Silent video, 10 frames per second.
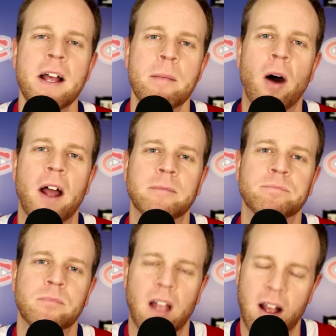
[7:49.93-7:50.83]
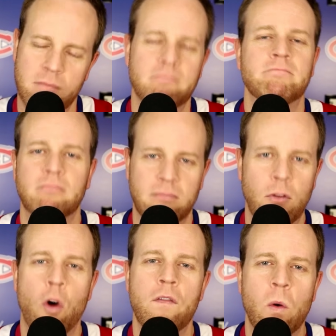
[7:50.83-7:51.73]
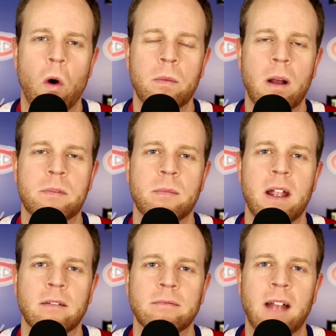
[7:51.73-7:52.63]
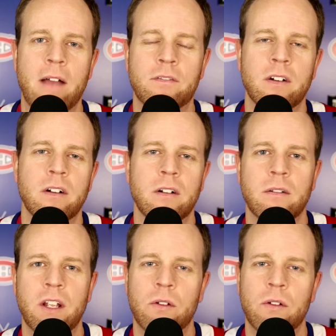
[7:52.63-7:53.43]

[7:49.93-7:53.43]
But Ovi warmed up to me after,